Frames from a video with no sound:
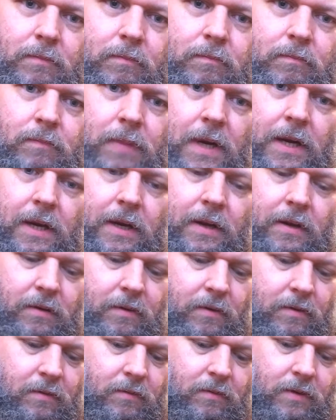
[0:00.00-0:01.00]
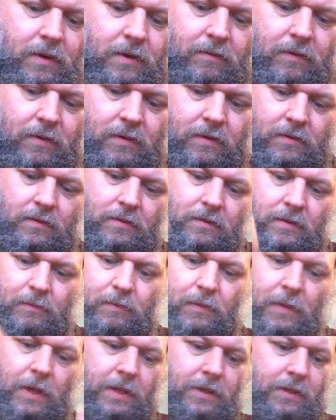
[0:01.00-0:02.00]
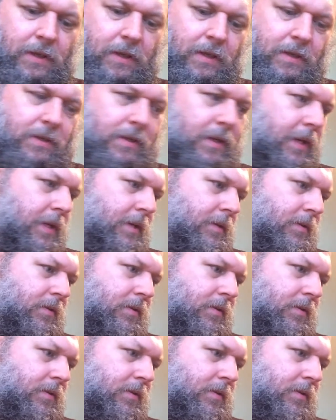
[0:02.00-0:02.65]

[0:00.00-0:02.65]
buy it or whatever. I'm lazy these days,